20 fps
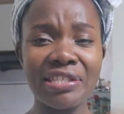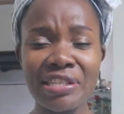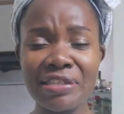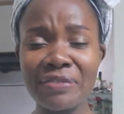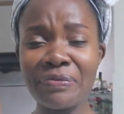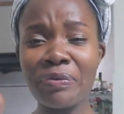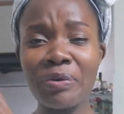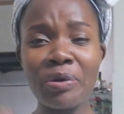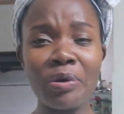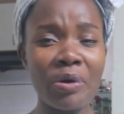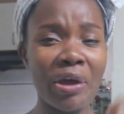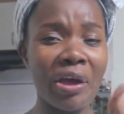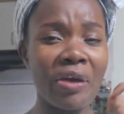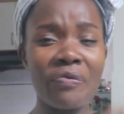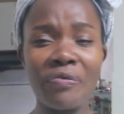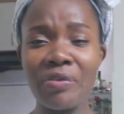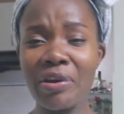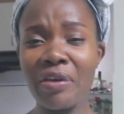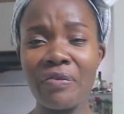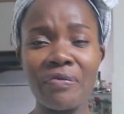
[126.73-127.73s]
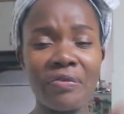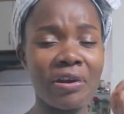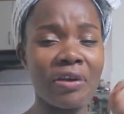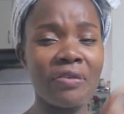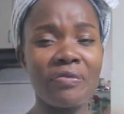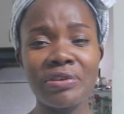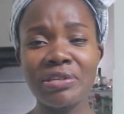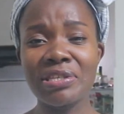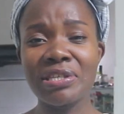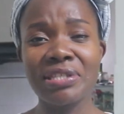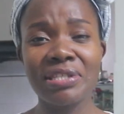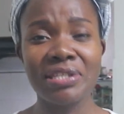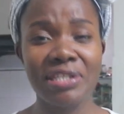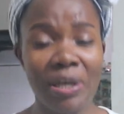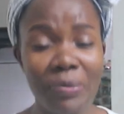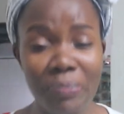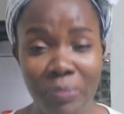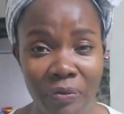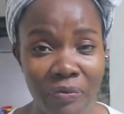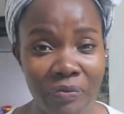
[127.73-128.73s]
Just follow every
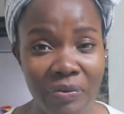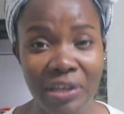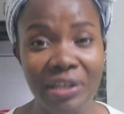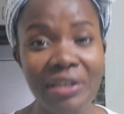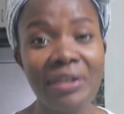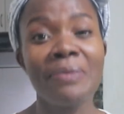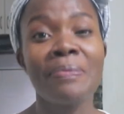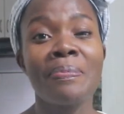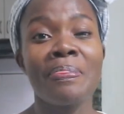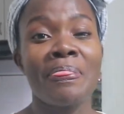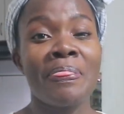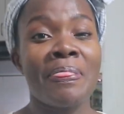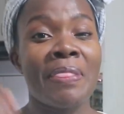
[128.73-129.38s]
step of it